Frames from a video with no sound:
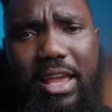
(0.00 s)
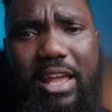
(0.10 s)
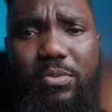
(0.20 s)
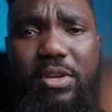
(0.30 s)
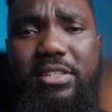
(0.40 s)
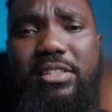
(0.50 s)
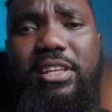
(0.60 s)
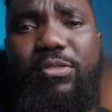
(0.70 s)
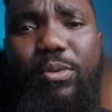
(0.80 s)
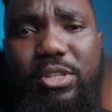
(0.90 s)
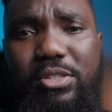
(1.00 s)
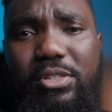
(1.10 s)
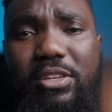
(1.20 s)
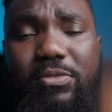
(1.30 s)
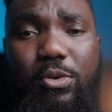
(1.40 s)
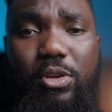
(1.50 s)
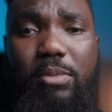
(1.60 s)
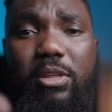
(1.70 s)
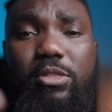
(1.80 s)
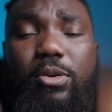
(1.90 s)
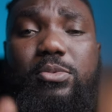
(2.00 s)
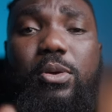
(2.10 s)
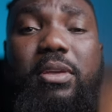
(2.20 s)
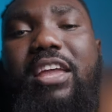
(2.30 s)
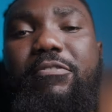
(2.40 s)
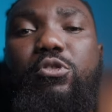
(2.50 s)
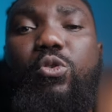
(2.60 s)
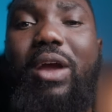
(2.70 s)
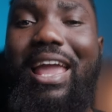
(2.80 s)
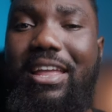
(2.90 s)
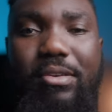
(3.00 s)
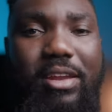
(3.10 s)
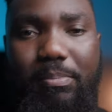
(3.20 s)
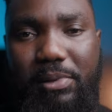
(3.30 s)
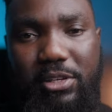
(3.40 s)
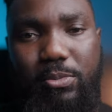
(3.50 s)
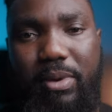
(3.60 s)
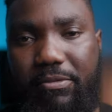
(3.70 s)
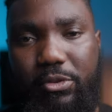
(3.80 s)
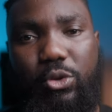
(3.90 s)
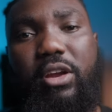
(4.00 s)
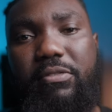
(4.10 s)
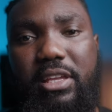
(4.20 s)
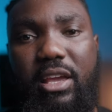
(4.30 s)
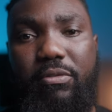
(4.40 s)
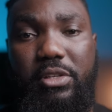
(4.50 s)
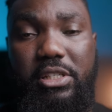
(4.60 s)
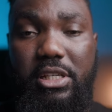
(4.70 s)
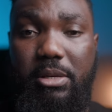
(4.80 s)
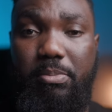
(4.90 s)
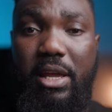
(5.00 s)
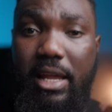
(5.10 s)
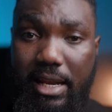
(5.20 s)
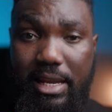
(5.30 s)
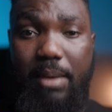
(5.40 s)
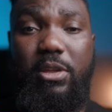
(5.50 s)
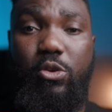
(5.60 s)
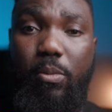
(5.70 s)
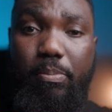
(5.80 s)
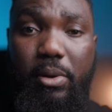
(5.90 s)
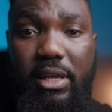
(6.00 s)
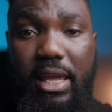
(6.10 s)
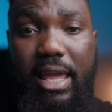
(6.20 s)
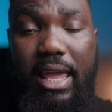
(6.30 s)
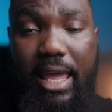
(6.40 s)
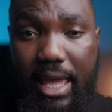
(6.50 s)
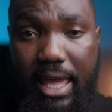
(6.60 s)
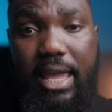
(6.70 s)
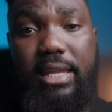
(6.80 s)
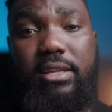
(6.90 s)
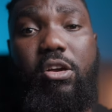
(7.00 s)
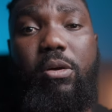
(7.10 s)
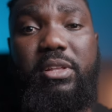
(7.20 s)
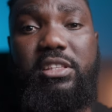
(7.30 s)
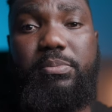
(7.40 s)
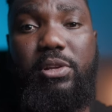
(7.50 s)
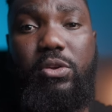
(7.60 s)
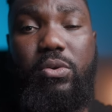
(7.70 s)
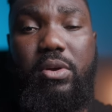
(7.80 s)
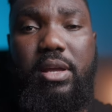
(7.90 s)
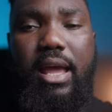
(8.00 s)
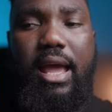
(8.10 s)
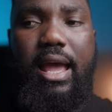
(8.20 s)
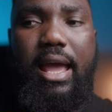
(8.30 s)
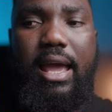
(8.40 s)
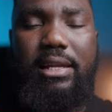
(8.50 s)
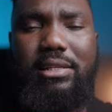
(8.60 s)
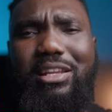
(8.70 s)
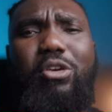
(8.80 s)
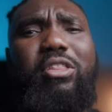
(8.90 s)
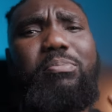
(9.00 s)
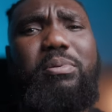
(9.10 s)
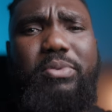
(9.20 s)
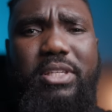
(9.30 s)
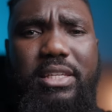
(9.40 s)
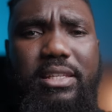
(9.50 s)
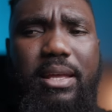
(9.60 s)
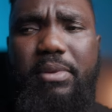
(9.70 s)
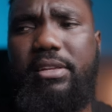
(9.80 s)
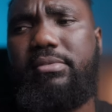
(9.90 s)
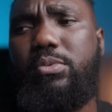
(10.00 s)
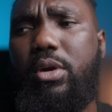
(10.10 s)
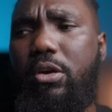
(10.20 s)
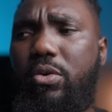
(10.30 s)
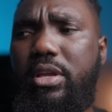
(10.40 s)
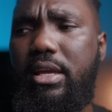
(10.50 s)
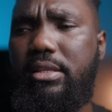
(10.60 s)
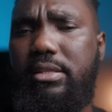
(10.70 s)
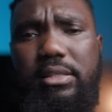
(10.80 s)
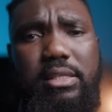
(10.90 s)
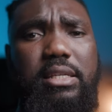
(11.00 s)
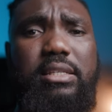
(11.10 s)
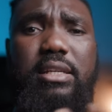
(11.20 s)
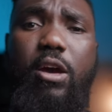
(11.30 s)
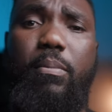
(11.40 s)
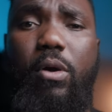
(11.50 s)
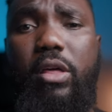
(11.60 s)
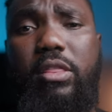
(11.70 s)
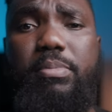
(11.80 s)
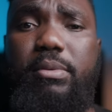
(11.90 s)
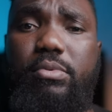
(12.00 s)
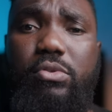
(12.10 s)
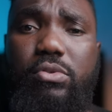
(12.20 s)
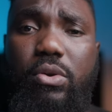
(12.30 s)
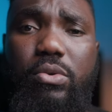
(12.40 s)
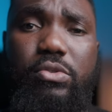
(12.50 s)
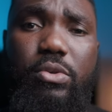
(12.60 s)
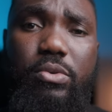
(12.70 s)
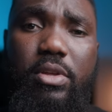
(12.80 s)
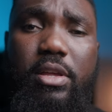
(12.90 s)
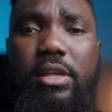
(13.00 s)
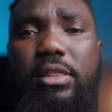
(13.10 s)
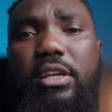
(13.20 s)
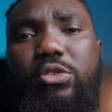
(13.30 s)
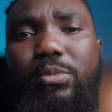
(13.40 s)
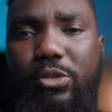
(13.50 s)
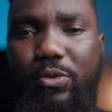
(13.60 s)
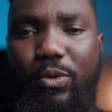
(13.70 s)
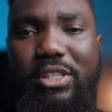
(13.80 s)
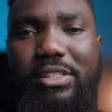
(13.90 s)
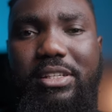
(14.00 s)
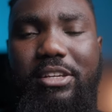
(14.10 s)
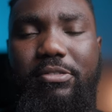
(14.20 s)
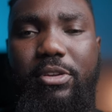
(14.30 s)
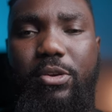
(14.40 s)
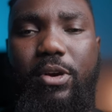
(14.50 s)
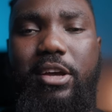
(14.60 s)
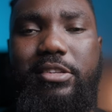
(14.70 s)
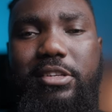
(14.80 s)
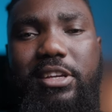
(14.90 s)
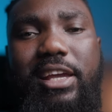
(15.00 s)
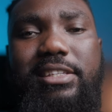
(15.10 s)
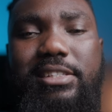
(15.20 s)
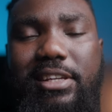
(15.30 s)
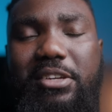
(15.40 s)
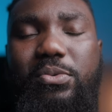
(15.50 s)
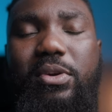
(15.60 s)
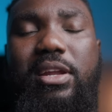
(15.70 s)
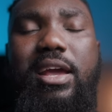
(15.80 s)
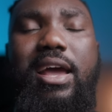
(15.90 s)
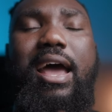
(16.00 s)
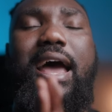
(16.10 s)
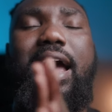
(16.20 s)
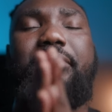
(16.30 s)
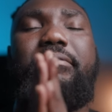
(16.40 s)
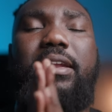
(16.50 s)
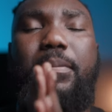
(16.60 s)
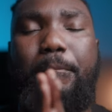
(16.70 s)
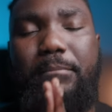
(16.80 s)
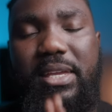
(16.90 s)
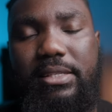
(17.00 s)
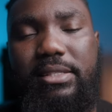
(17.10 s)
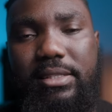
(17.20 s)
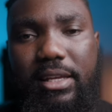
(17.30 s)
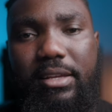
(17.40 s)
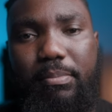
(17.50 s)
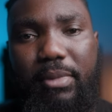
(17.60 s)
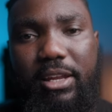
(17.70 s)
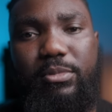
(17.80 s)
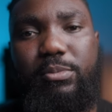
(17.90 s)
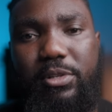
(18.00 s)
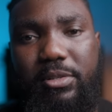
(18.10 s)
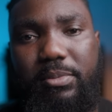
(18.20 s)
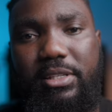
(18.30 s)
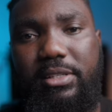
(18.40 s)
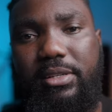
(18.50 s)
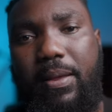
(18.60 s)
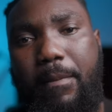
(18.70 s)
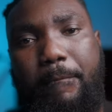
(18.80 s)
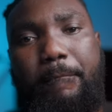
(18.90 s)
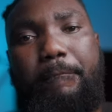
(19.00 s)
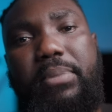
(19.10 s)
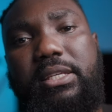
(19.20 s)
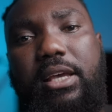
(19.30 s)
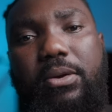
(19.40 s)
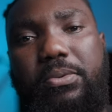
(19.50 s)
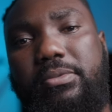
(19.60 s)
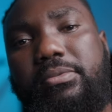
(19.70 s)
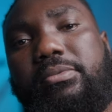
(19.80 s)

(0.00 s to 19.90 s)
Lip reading: Anyways, thank you for watching today's video. Give me a thumbs up. If you know any other place to buy photography gear for cheap, let me know. Put it in the comments below. And let other people see it. I mean, we're all here to teach, help other people grow. So thanks so much for watching today's video. I'll see you guys in the next one. Have an amazing day. My name is Prince Mason. Peace out.